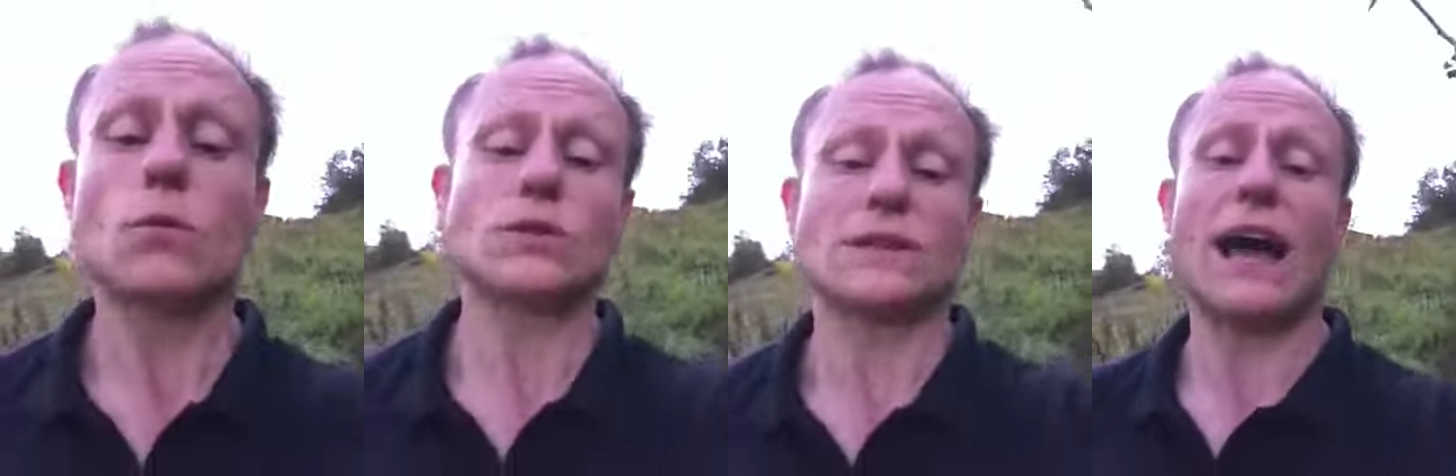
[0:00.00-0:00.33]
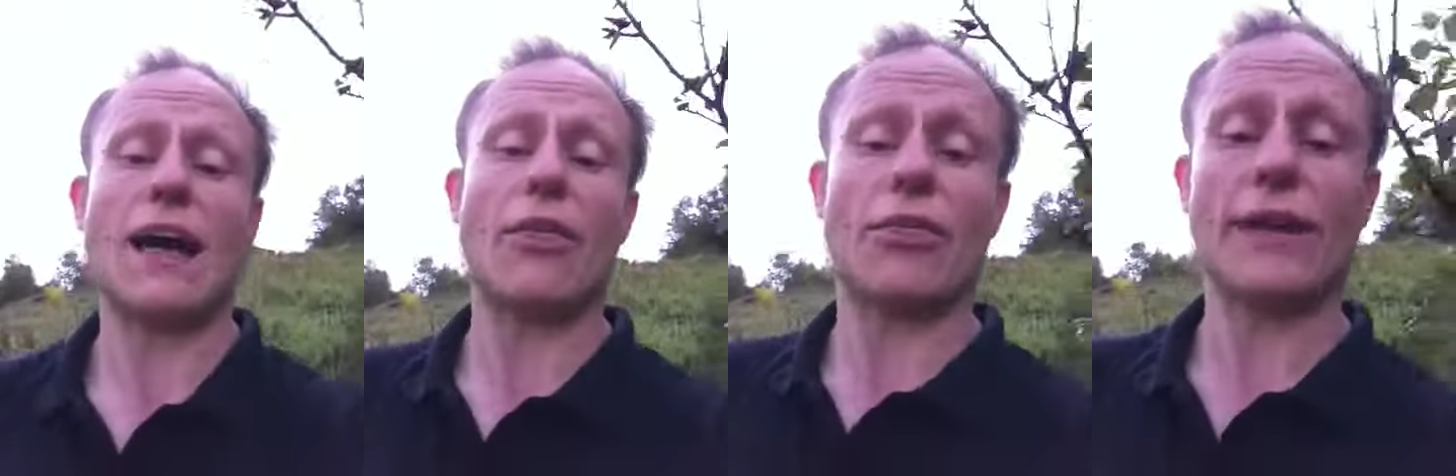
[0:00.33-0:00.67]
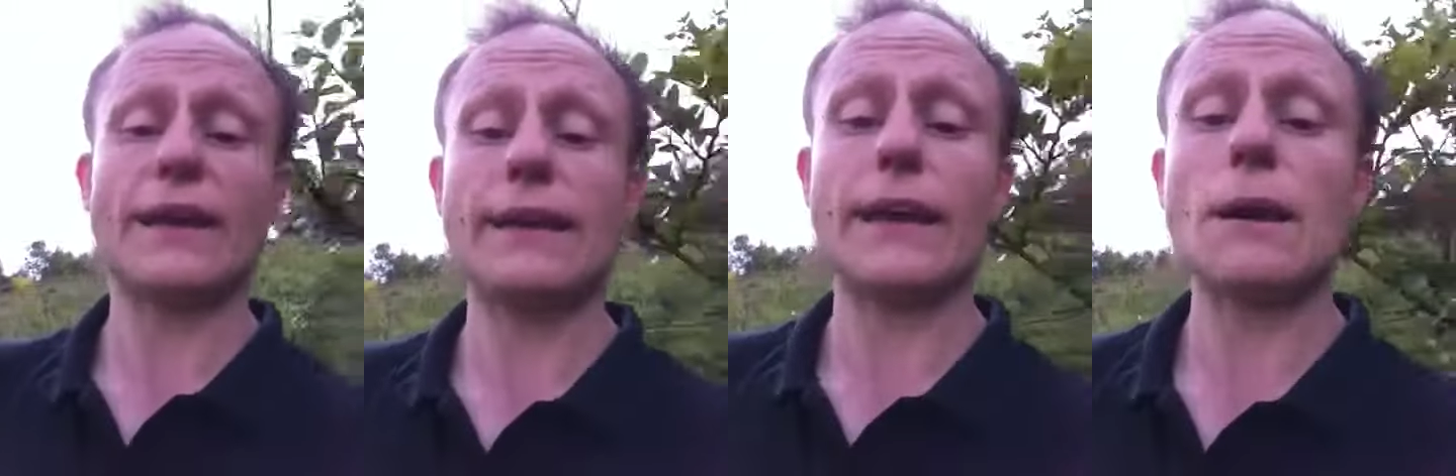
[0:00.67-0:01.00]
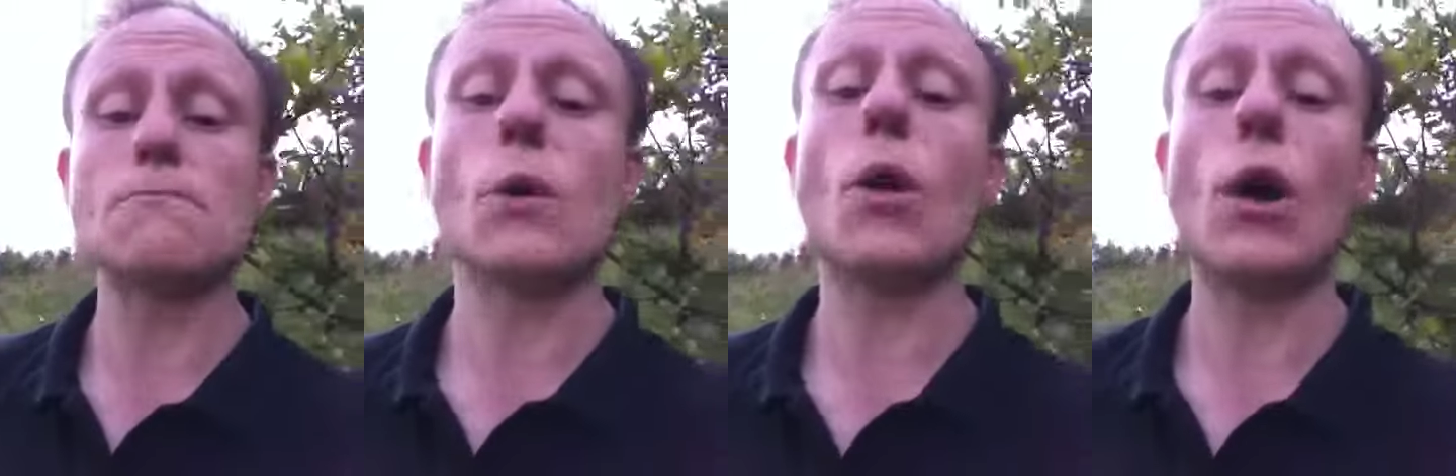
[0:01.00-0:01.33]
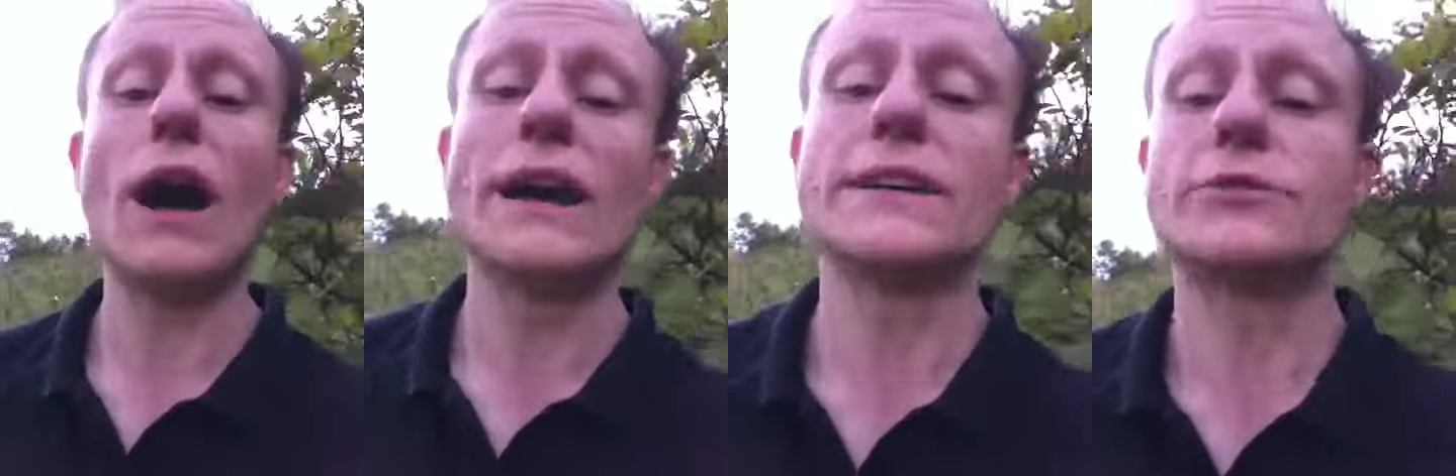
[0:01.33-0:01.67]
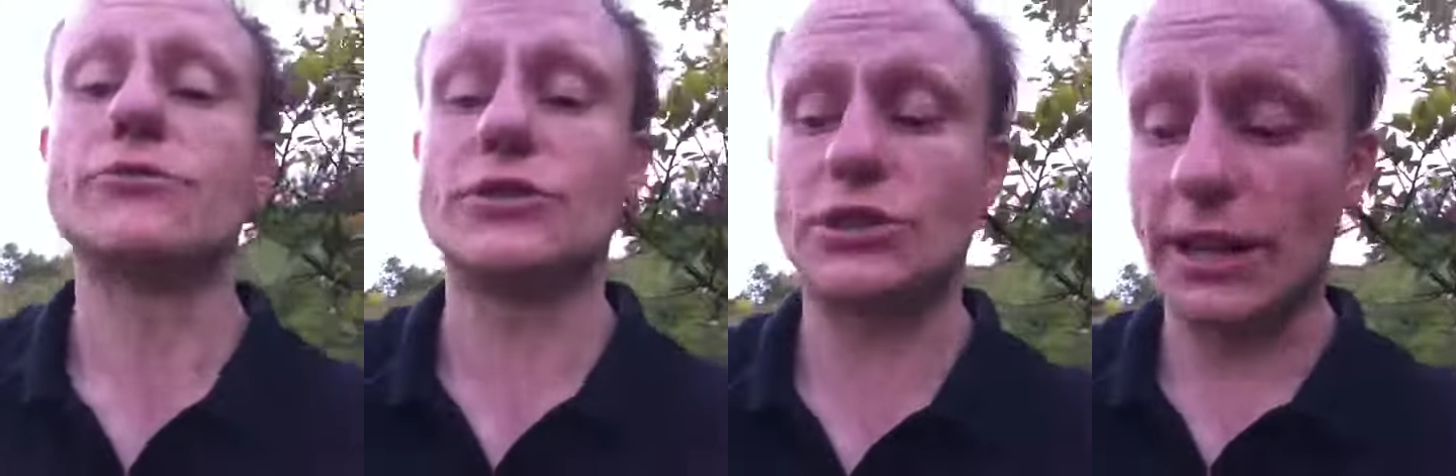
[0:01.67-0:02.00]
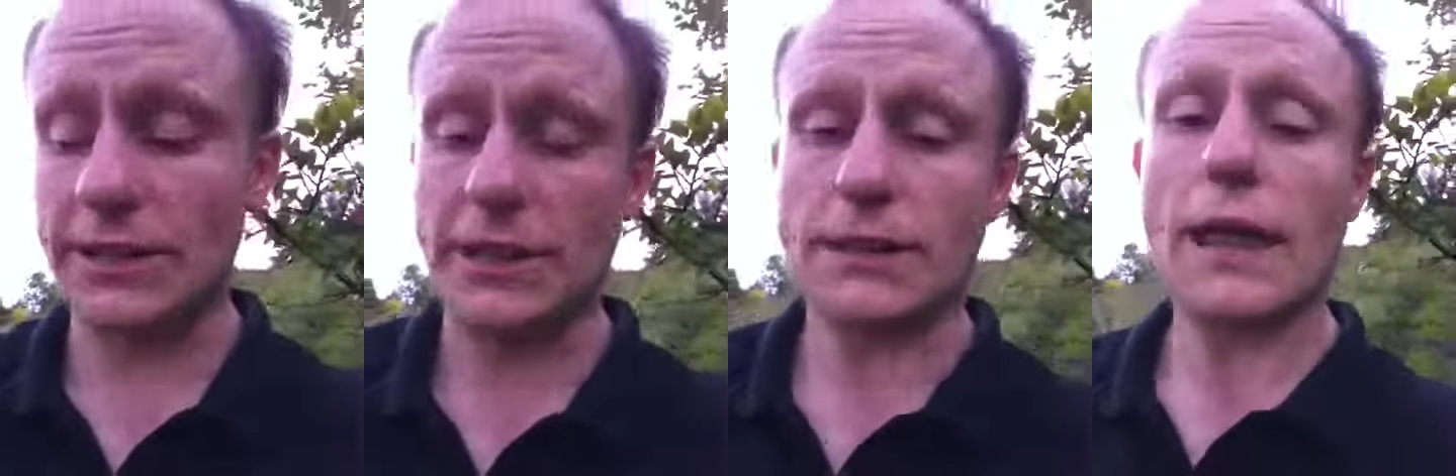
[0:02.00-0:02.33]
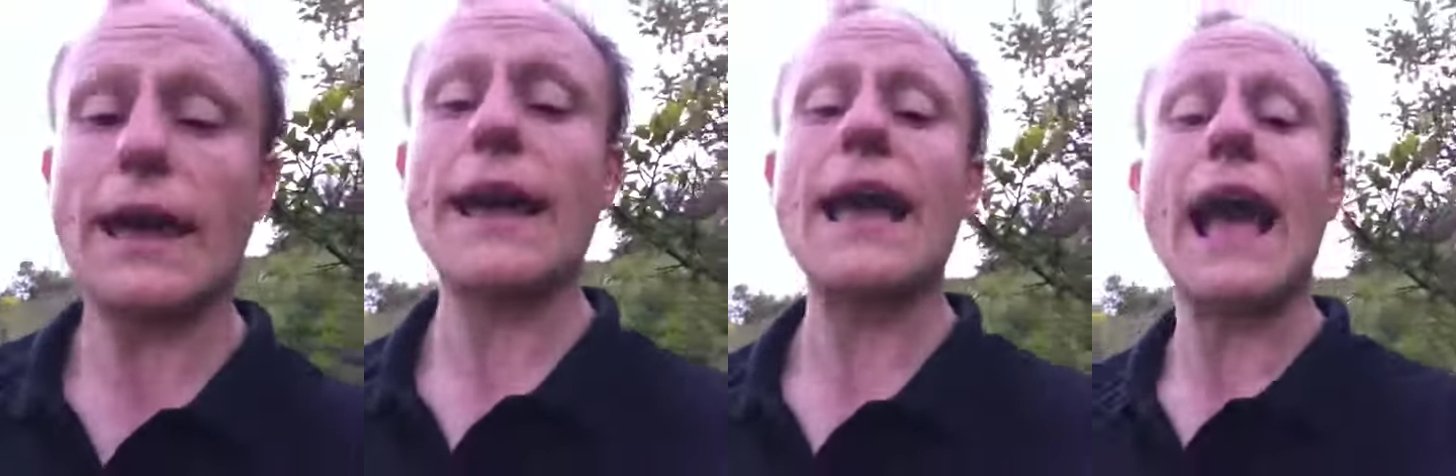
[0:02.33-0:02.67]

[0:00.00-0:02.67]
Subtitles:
will start thinking more strategically